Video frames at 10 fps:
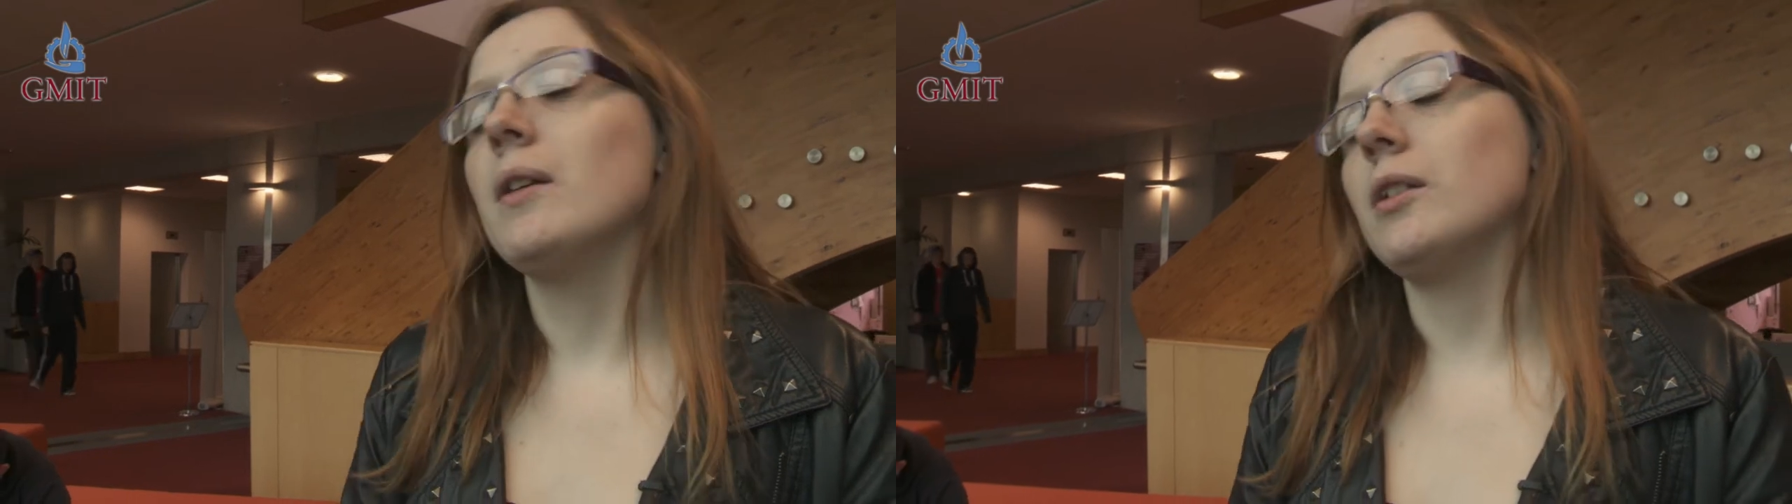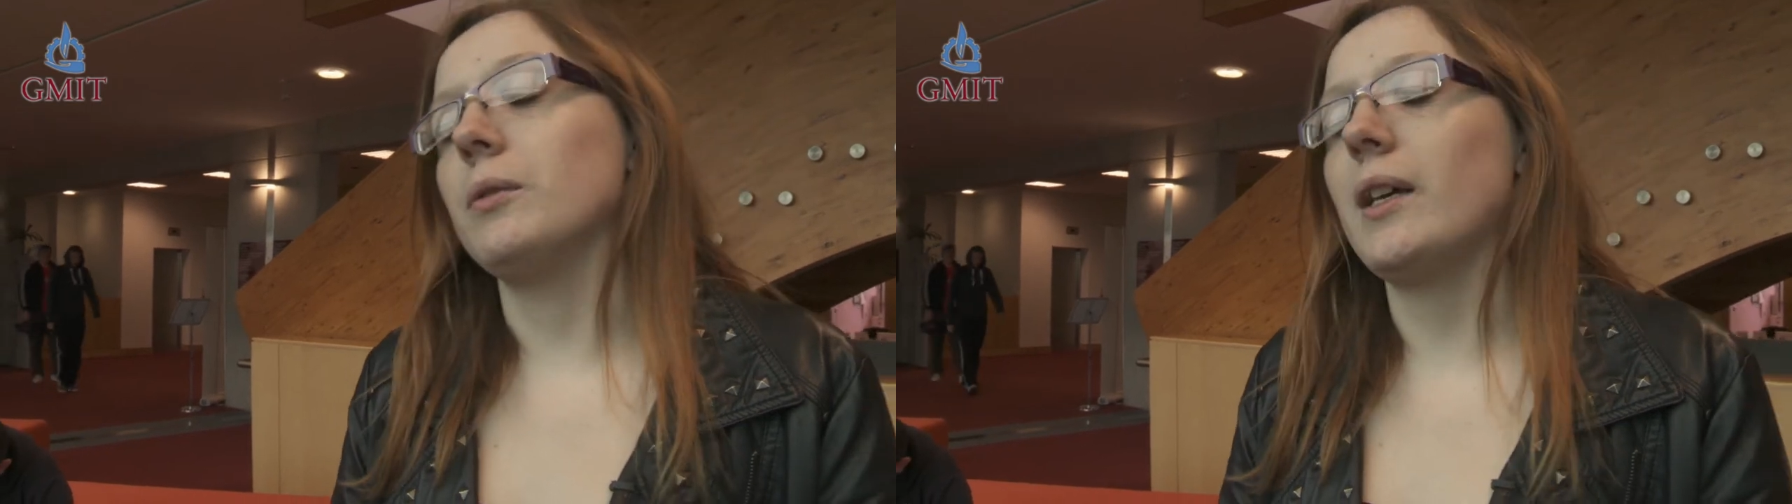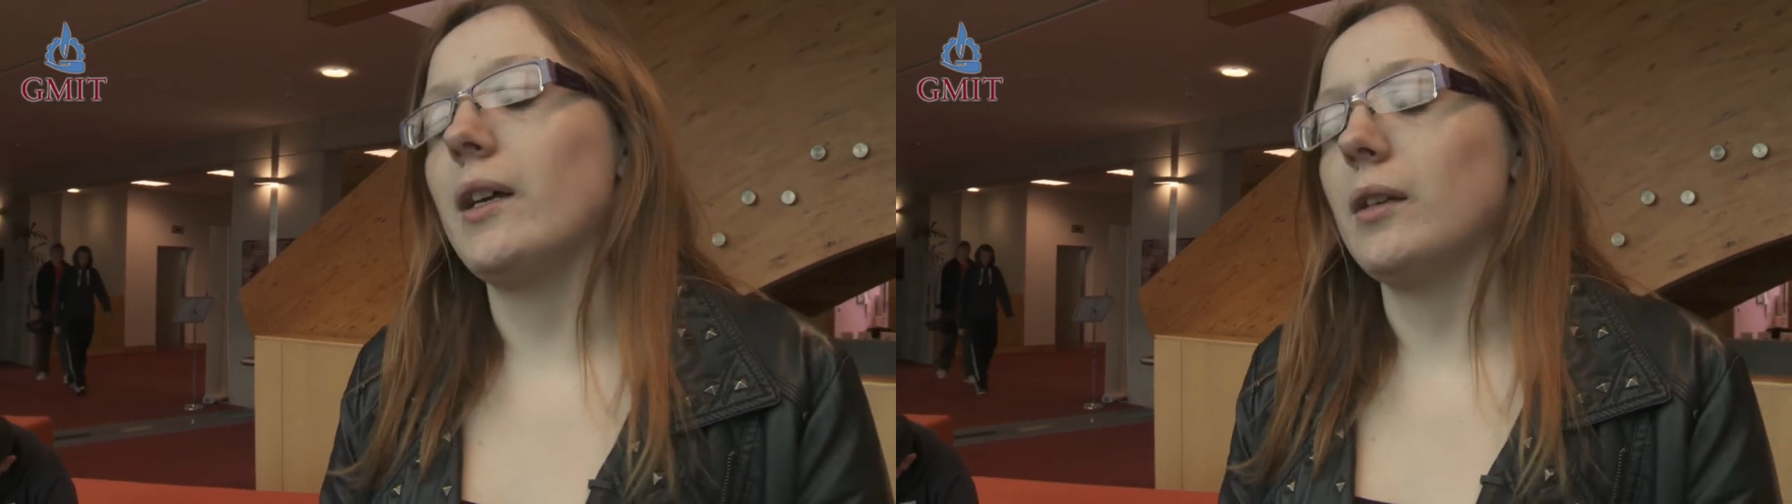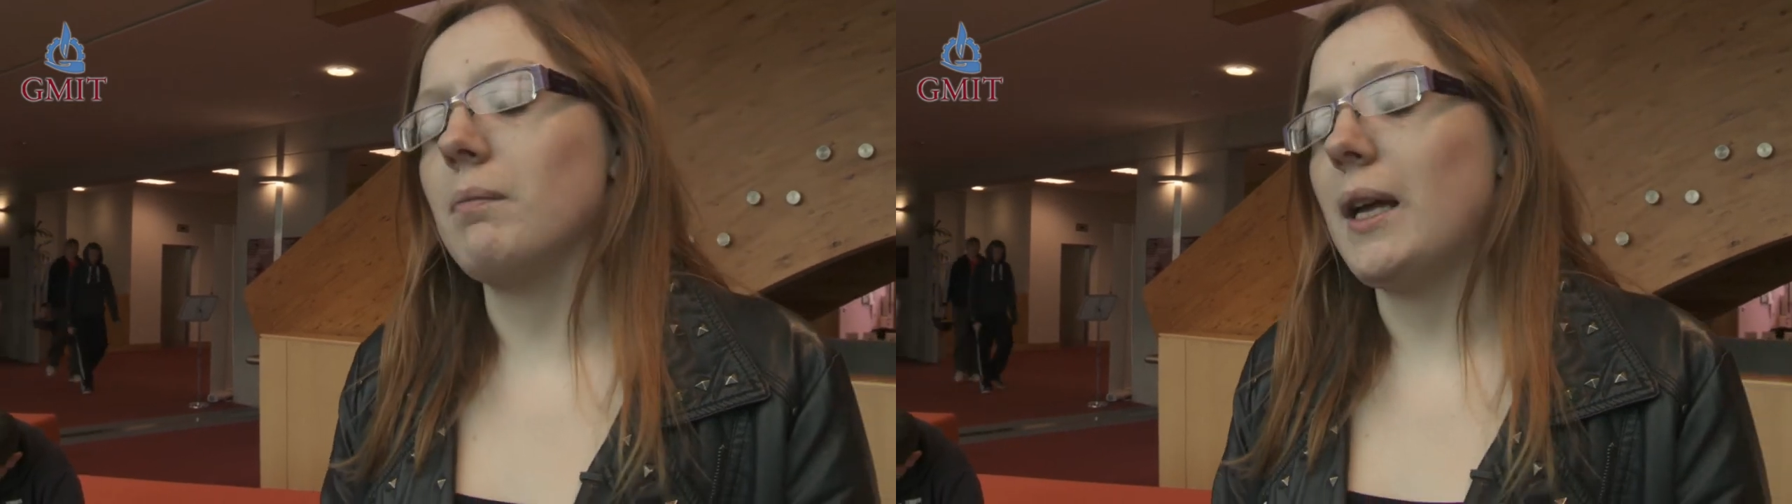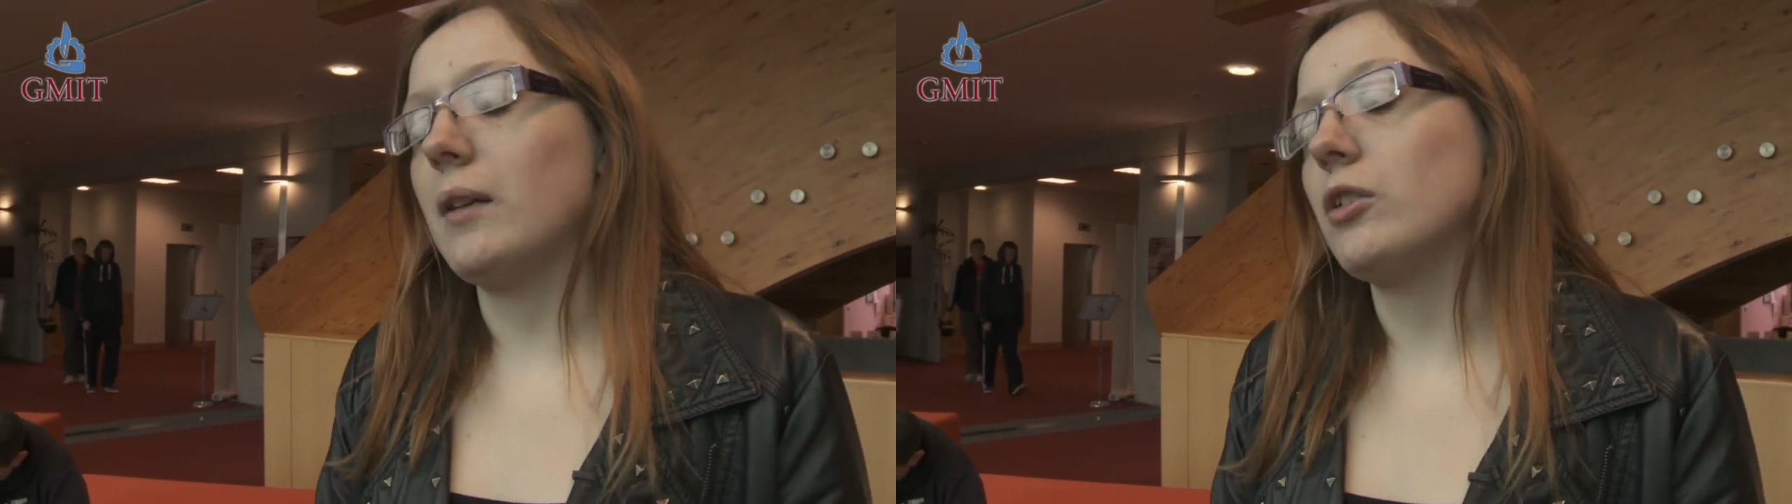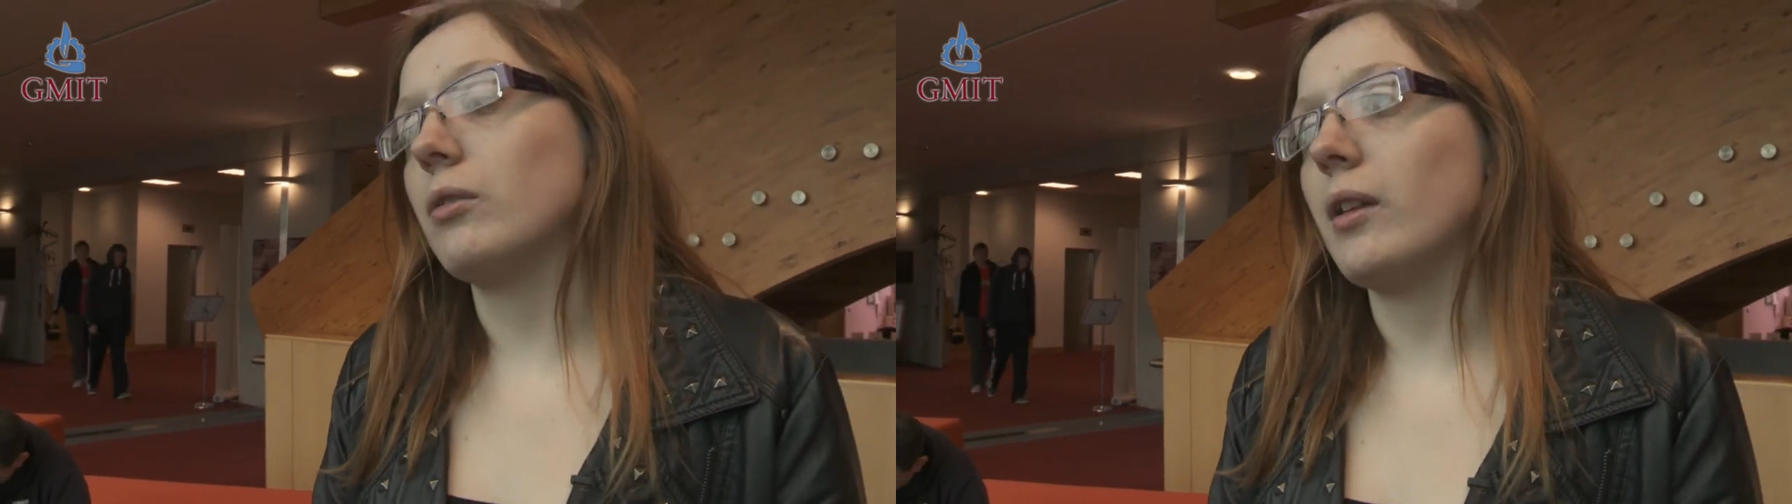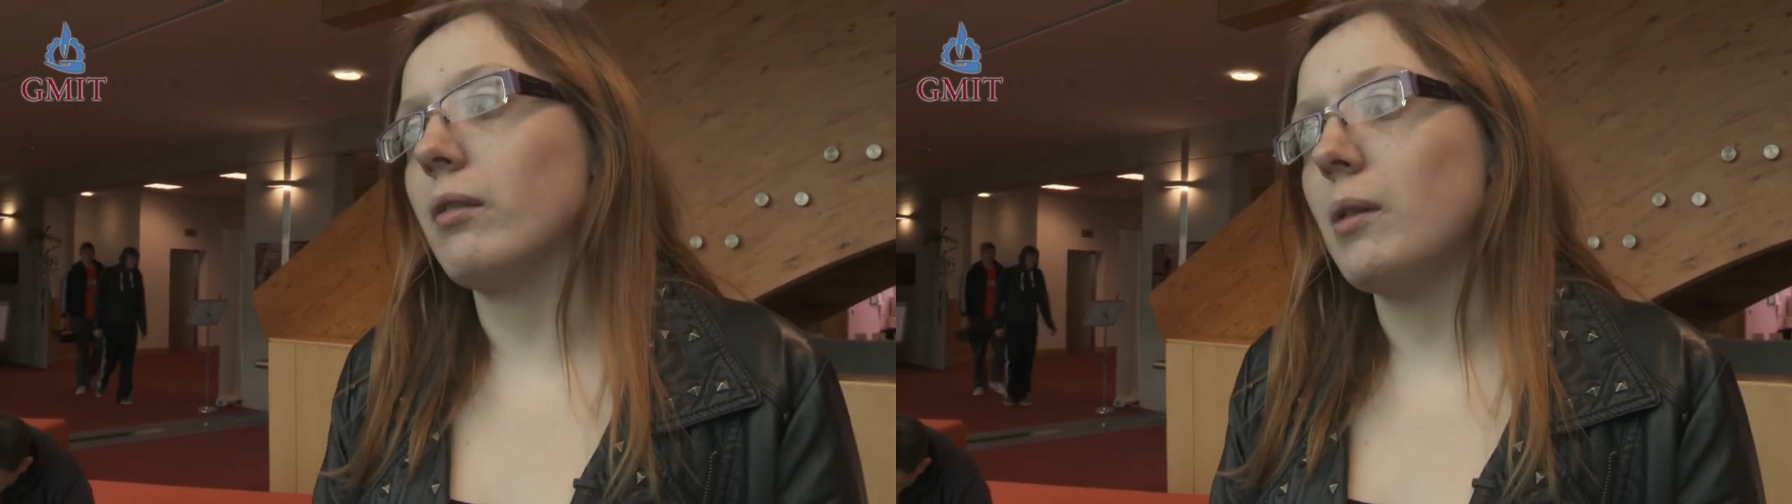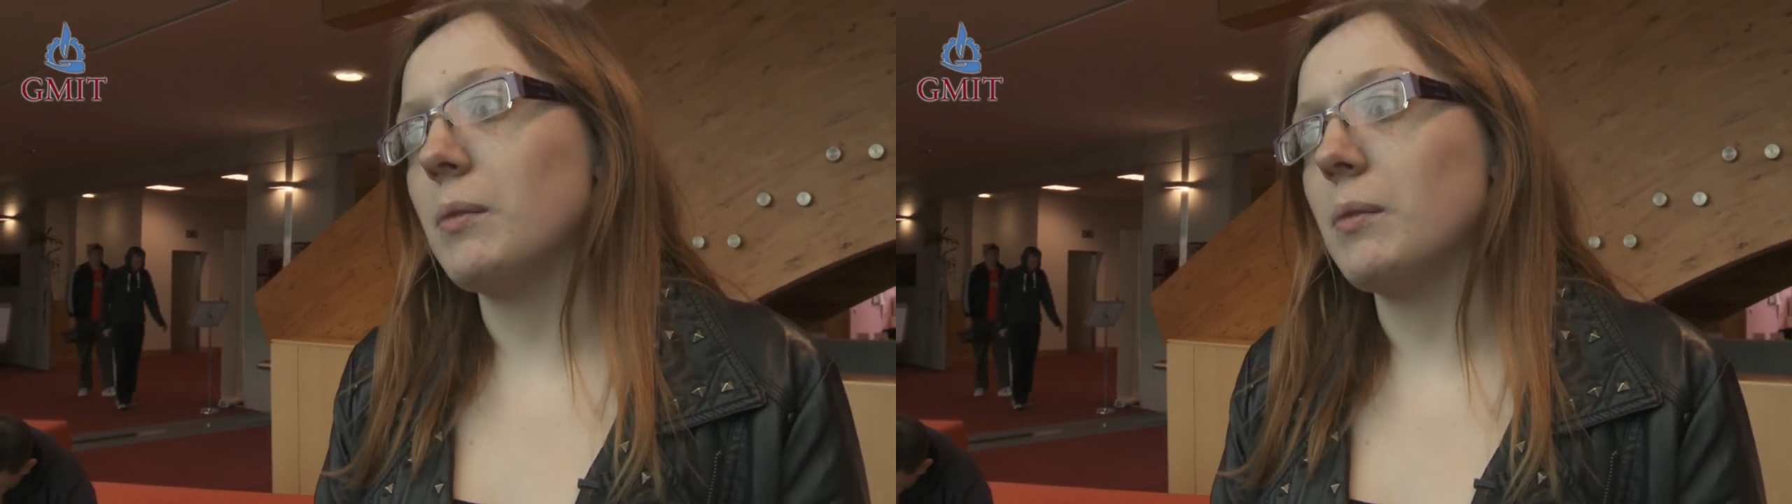So it was either mandatory three